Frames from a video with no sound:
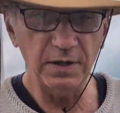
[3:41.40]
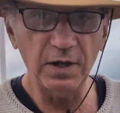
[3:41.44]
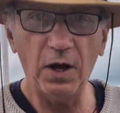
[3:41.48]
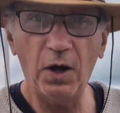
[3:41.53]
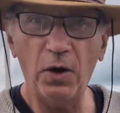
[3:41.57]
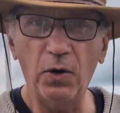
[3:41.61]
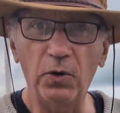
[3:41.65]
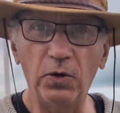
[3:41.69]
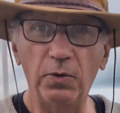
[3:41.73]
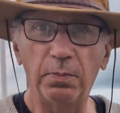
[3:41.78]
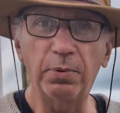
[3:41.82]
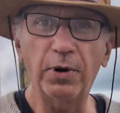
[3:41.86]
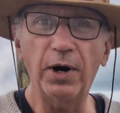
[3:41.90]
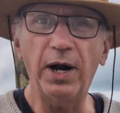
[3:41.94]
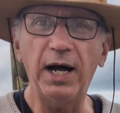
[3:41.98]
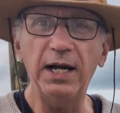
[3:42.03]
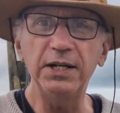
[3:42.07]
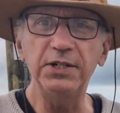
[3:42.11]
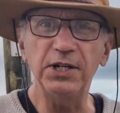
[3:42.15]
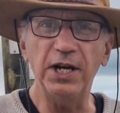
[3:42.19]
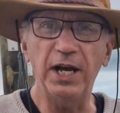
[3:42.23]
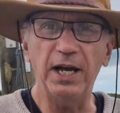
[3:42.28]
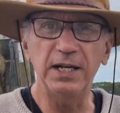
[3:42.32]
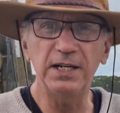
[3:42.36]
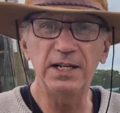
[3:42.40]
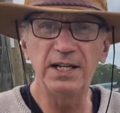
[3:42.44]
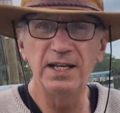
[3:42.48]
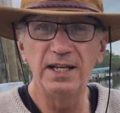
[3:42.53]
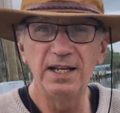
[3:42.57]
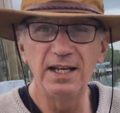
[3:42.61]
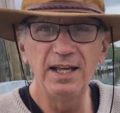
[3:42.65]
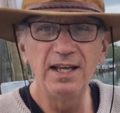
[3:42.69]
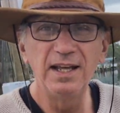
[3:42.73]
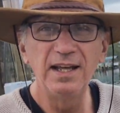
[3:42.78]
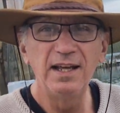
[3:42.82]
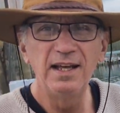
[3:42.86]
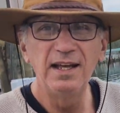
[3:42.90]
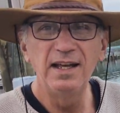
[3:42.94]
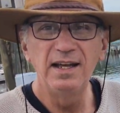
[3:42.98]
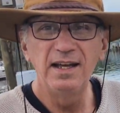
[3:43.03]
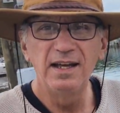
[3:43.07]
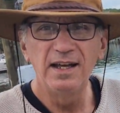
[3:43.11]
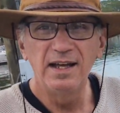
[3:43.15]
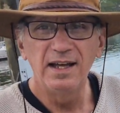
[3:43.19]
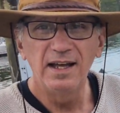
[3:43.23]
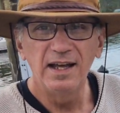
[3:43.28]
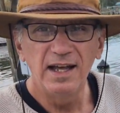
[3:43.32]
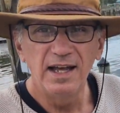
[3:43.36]
whole project,
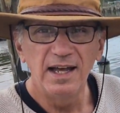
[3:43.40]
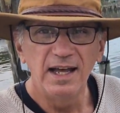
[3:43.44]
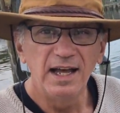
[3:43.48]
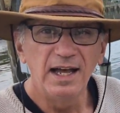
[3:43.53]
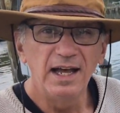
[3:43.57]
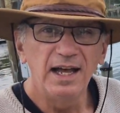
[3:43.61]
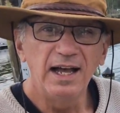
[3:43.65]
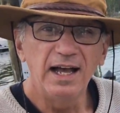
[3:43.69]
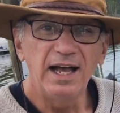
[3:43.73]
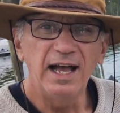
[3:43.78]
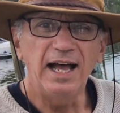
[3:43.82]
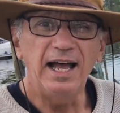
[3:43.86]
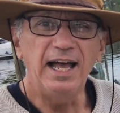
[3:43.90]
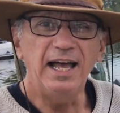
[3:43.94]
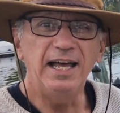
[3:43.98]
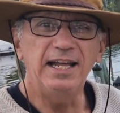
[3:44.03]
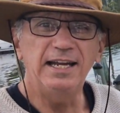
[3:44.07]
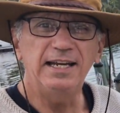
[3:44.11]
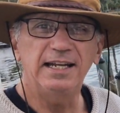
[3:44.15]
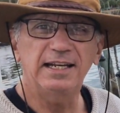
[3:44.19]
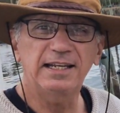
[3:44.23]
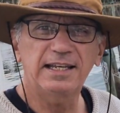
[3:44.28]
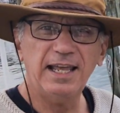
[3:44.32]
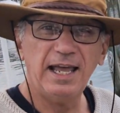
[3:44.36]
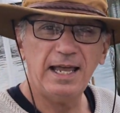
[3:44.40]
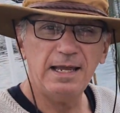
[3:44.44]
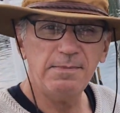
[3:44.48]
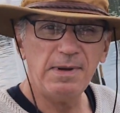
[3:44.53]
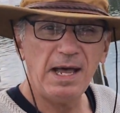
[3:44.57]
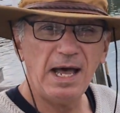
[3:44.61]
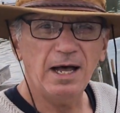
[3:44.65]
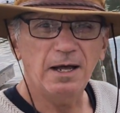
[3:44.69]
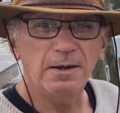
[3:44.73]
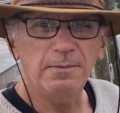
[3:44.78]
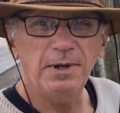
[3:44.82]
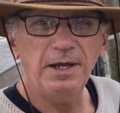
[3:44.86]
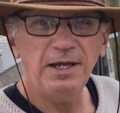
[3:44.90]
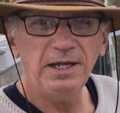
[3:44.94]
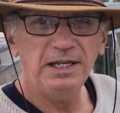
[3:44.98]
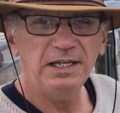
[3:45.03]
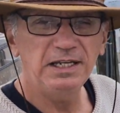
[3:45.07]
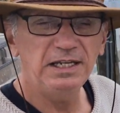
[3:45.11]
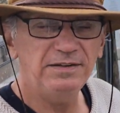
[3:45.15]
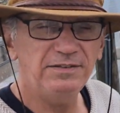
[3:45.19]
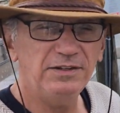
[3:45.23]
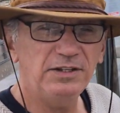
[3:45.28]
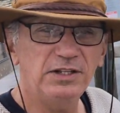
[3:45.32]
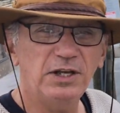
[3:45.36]
and it came out,
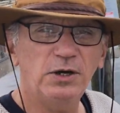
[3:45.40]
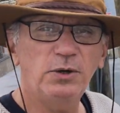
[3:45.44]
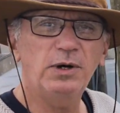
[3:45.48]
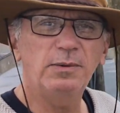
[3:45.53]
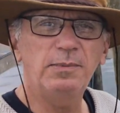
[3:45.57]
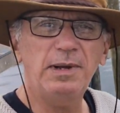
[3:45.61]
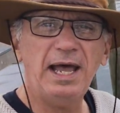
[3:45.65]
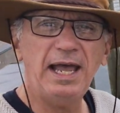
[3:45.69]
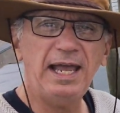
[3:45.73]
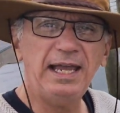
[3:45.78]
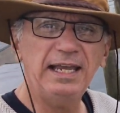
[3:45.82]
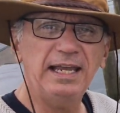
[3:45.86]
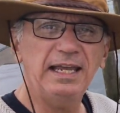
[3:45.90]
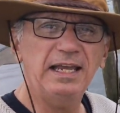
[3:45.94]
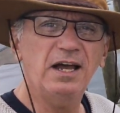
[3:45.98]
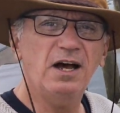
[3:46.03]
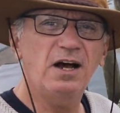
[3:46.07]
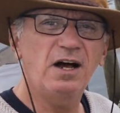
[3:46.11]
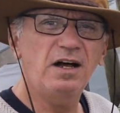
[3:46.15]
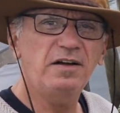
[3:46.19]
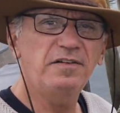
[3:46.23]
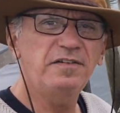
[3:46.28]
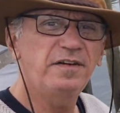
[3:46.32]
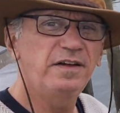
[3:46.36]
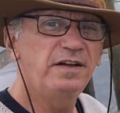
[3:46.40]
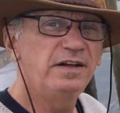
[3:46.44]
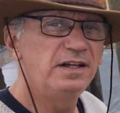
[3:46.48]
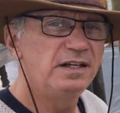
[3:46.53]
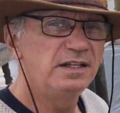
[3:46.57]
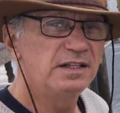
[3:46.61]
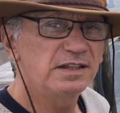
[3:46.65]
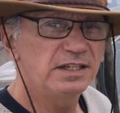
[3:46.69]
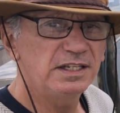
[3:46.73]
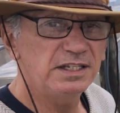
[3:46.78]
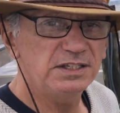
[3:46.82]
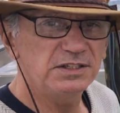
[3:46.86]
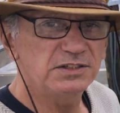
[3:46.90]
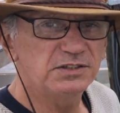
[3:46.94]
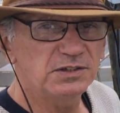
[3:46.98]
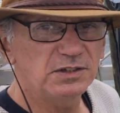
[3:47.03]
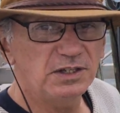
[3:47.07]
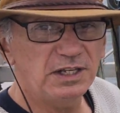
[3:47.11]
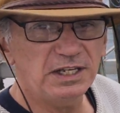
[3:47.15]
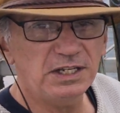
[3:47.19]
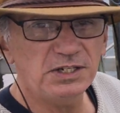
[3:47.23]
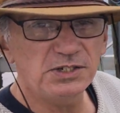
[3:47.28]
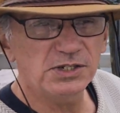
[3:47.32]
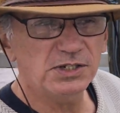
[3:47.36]
even though I'm hanging off these
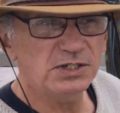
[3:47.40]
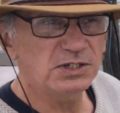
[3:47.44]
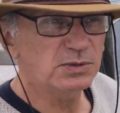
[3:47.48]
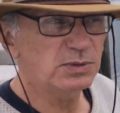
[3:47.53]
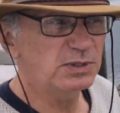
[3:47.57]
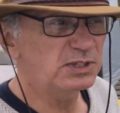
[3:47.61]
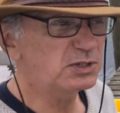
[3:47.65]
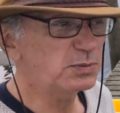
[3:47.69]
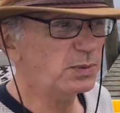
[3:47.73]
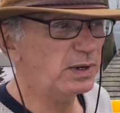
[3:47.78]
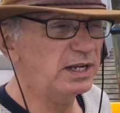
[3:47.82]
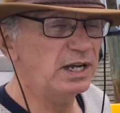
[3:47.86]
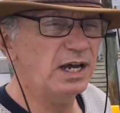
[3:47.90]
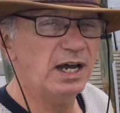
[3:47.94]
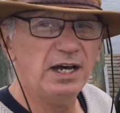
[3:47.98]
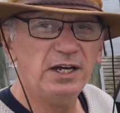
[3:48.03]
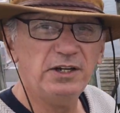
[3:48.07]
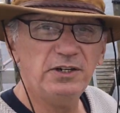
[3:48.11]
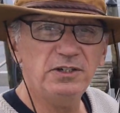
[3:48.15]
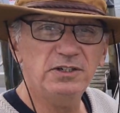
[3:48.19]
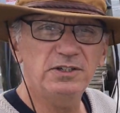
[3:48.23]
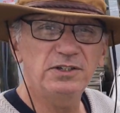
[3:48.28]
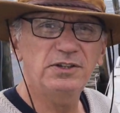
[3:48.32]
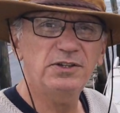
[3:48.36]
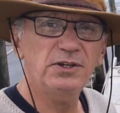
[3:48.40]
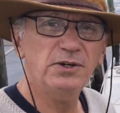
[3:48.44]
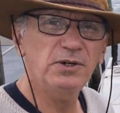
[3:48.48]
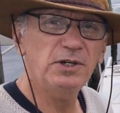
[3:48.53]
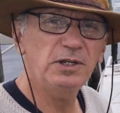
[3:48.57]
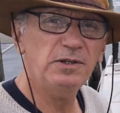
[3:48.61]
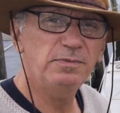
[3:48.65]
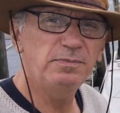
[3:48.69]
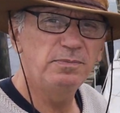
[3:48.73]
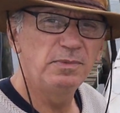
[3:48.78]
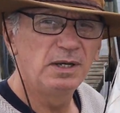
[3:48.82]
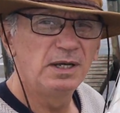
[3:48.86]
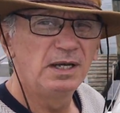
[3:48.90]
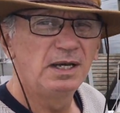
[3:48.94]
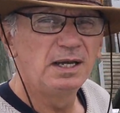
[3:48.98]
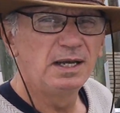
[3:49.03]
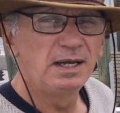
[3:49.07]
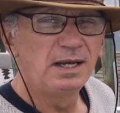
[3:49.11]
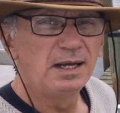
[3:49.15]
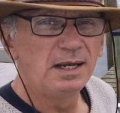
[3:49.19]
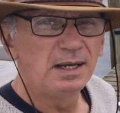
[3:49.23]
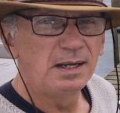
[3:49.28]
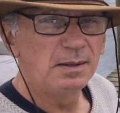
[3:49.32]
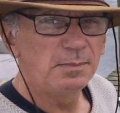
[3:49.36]
engines which weigh 130
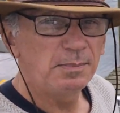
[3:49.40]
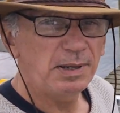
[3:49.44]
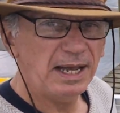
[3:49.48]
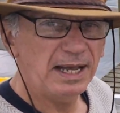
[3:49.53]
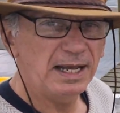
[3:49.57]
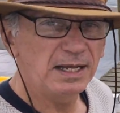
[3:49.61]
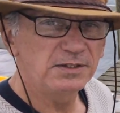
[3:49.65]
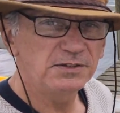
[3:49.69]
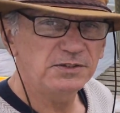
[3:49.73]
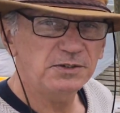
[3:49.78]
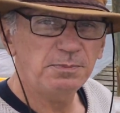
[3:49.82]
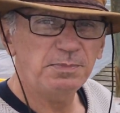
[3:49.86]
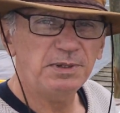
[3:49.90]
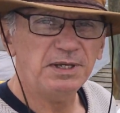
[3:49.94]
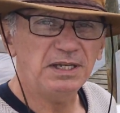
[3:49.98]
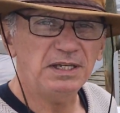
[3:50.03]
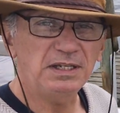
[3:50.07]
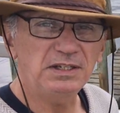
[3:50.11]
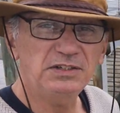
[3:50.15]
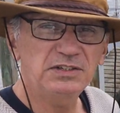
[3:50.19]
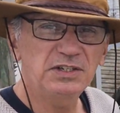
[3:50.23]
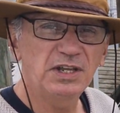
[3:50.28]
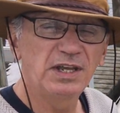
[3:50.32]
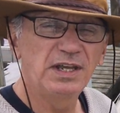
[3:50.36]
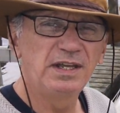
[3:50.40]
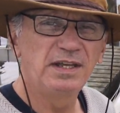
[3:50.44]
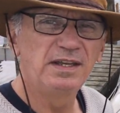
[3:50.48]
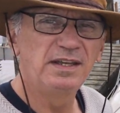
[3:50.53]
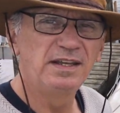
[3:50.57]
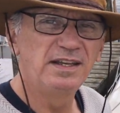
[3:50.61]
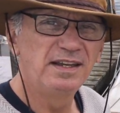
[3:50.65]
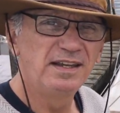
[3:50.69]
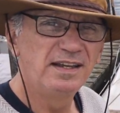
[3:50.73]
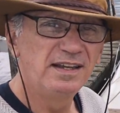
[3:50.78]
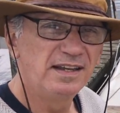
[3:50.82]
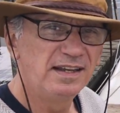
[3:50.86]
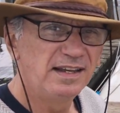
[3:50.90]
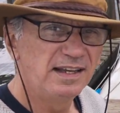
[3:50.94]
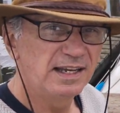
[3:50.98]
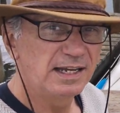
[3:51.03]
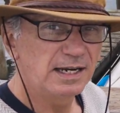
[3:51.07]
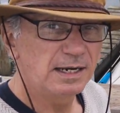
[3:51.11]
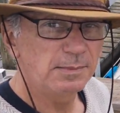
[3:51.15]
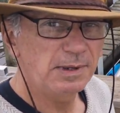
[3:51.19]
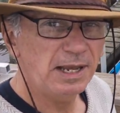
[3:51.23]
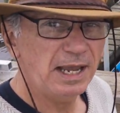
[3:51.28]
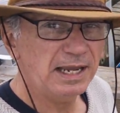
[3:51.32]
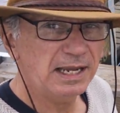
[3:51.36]
pounds apiece,
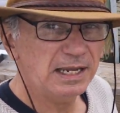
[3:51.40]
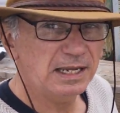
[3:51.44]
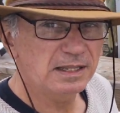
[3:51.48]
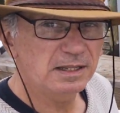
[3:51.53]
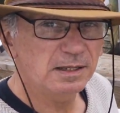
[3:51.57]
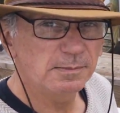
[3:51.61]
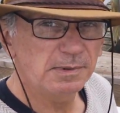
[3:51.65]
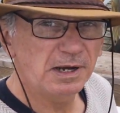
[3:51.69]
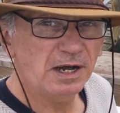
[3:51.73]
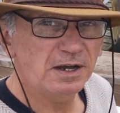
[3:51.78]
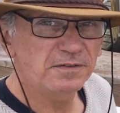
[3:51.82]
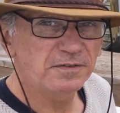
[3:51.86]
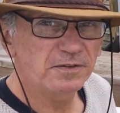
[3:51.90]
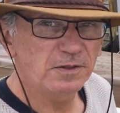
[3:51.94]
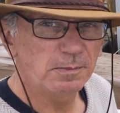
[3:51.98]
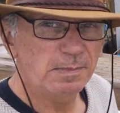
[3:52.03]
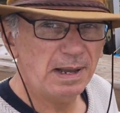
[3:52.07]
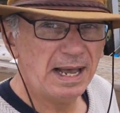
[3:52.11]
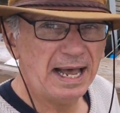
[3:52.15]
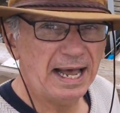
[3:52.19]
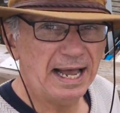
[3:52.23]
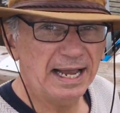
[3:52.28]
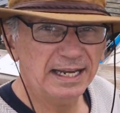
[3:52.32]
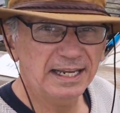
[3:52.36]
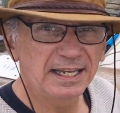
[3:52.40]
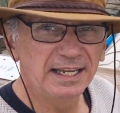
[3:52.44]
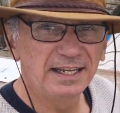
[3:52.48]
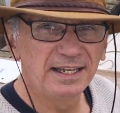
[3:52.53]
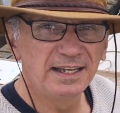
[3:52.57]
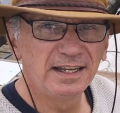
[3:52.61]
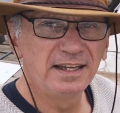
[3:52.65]
and I'm hanging them off the back,